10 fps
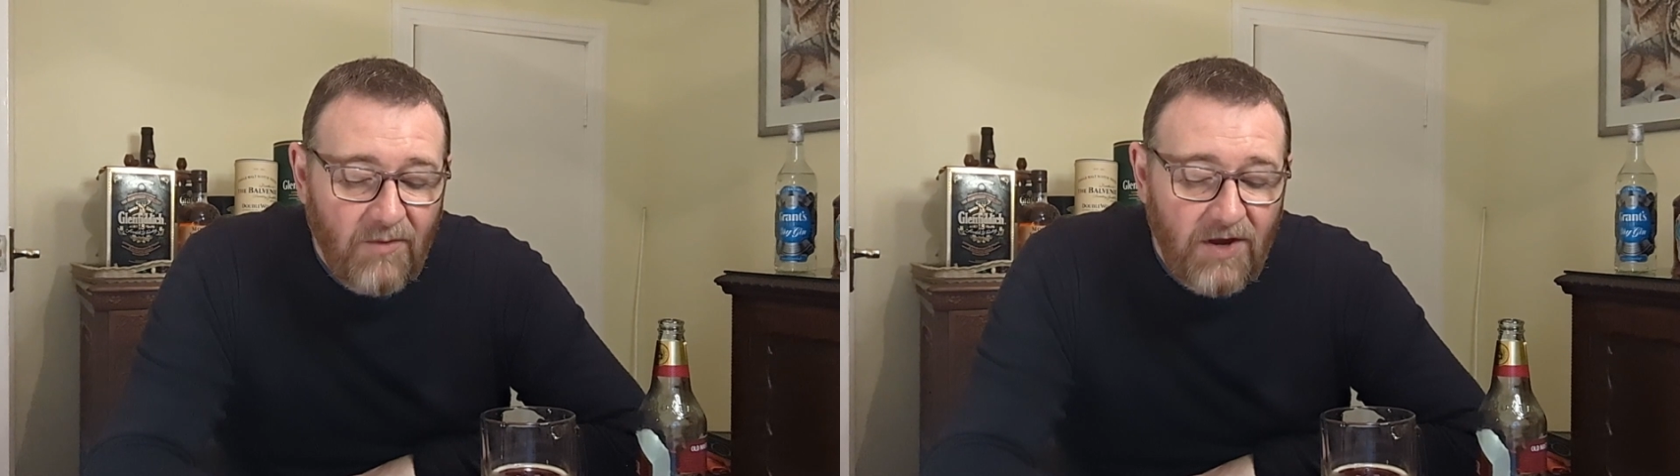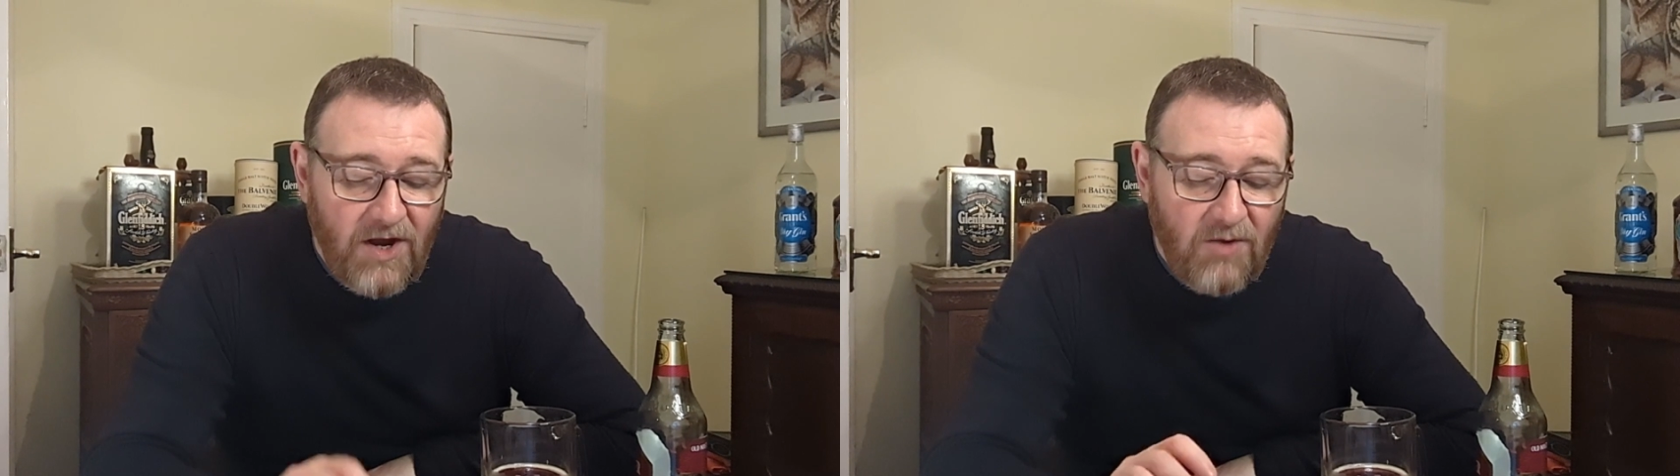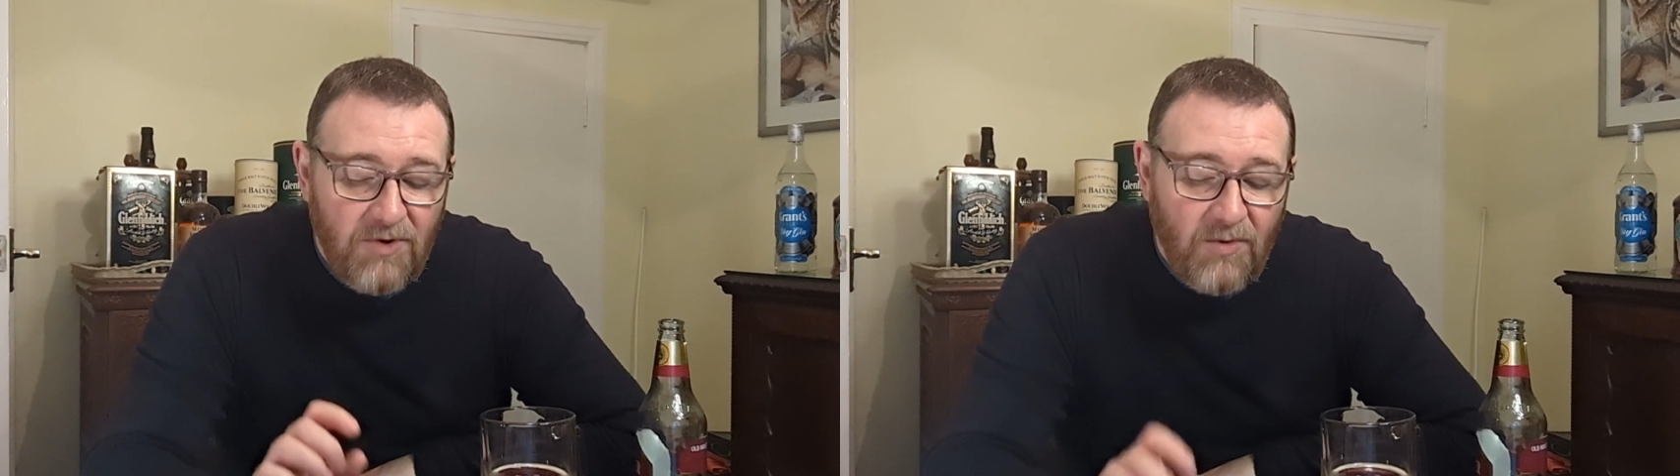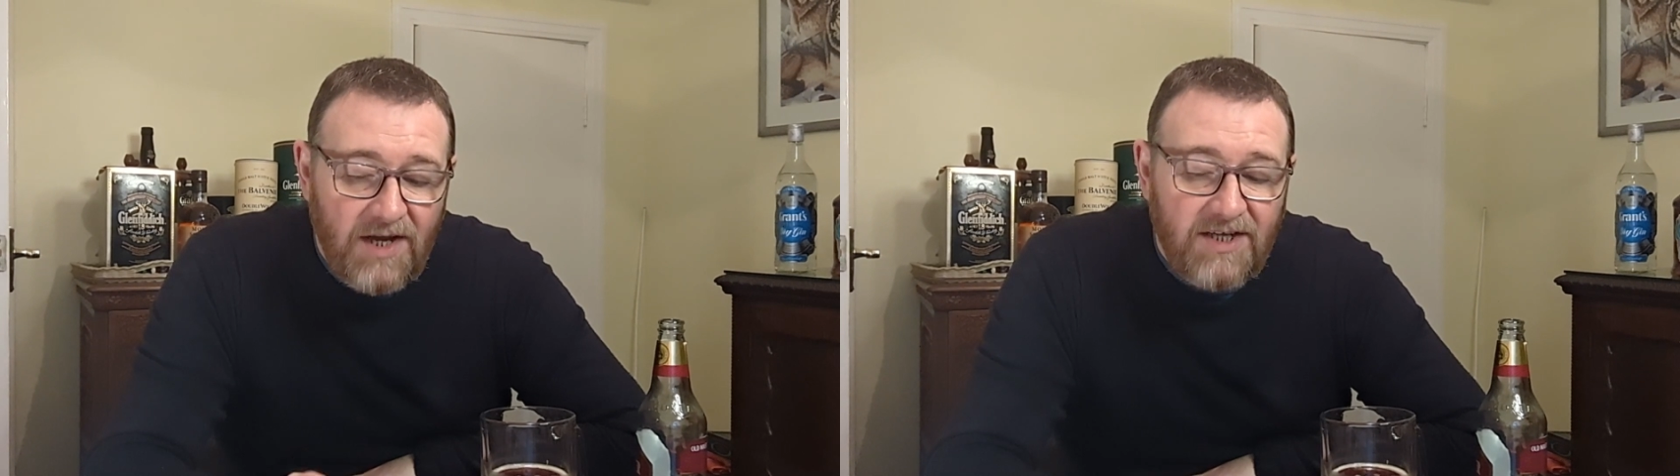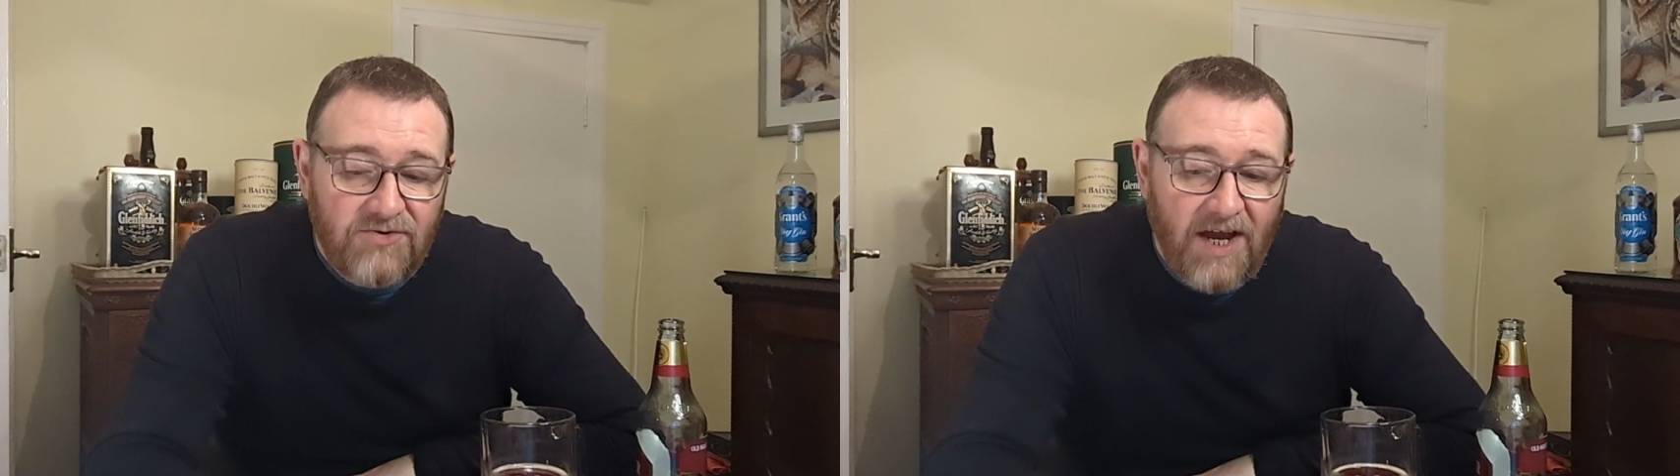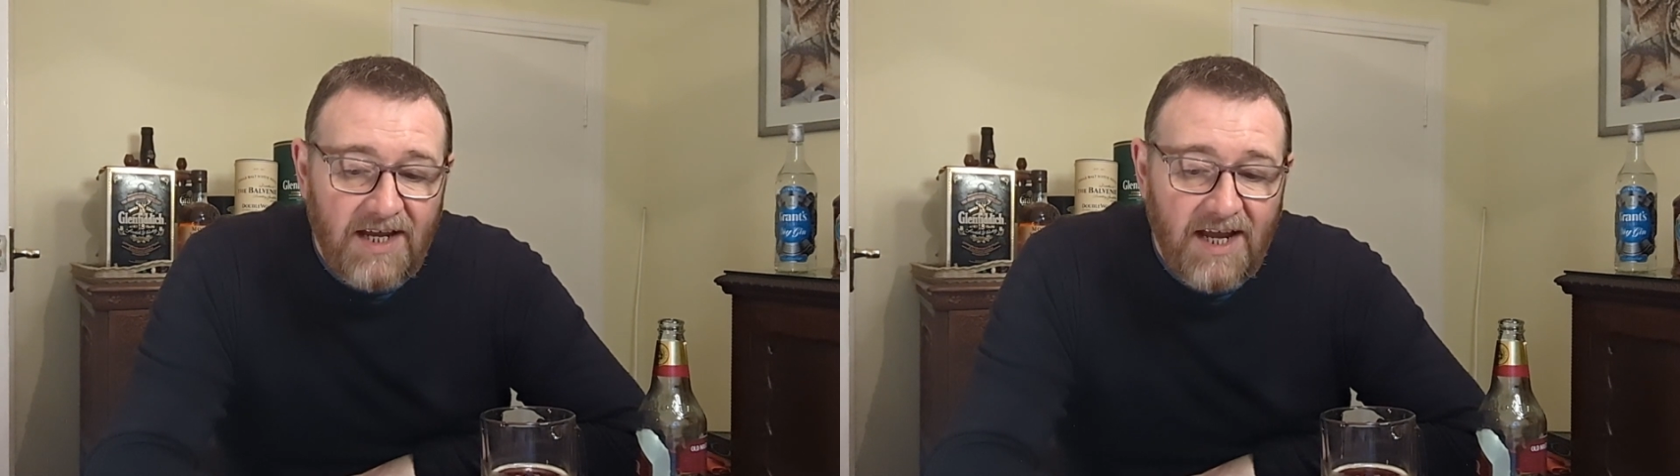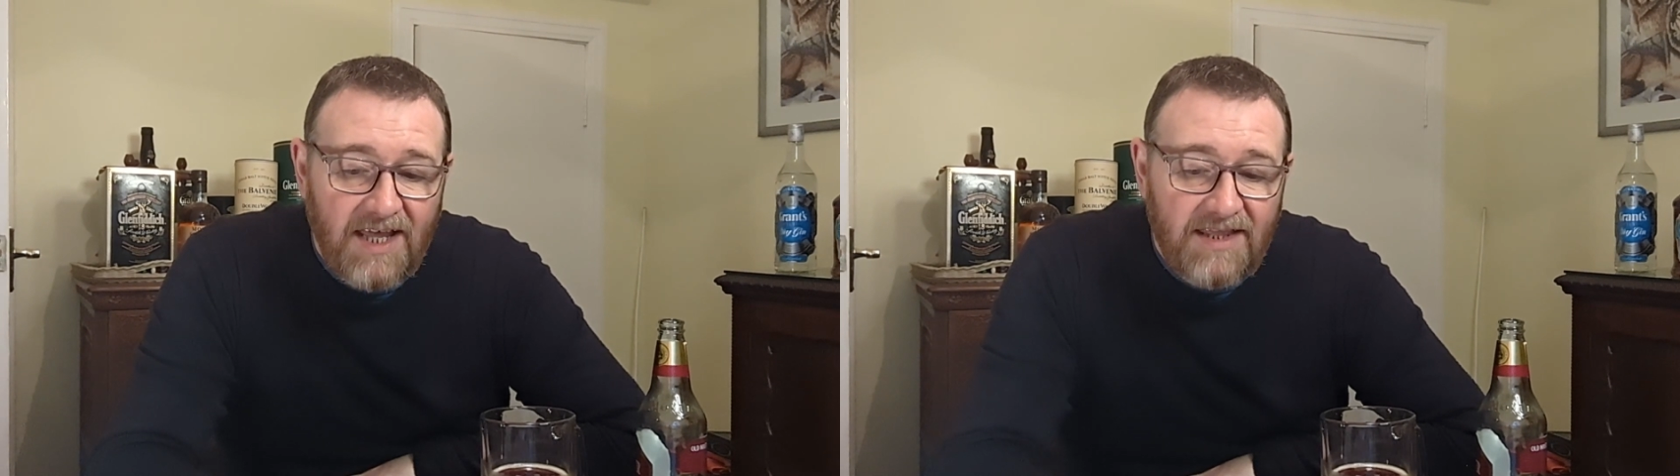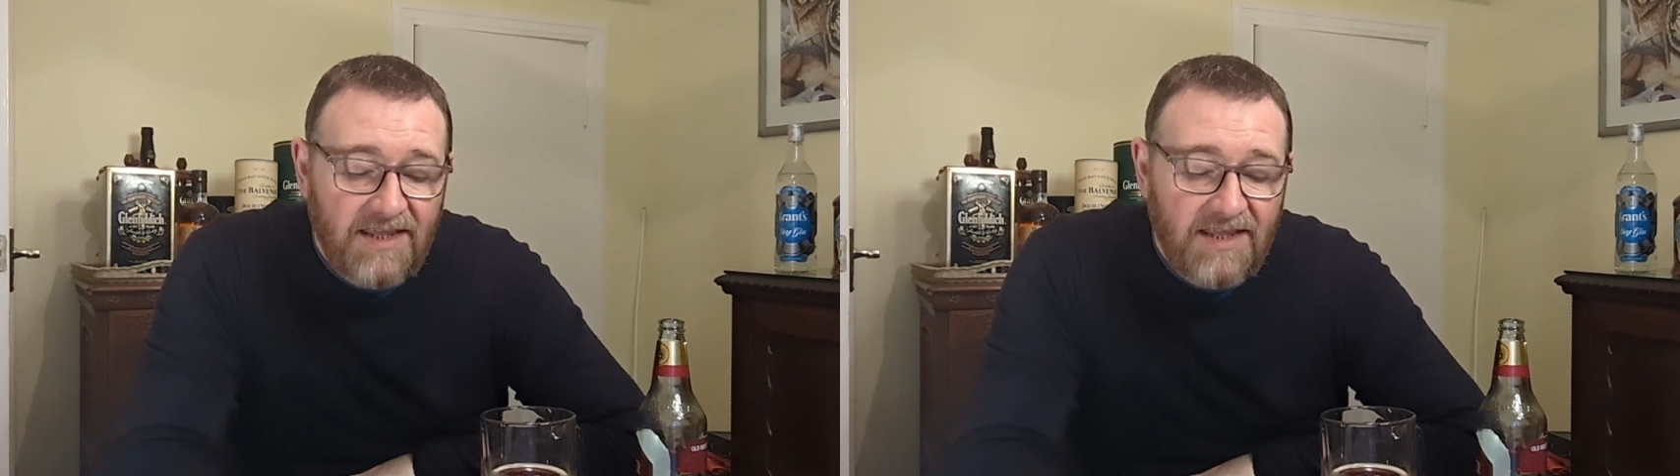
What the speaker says: went out my way to try and get,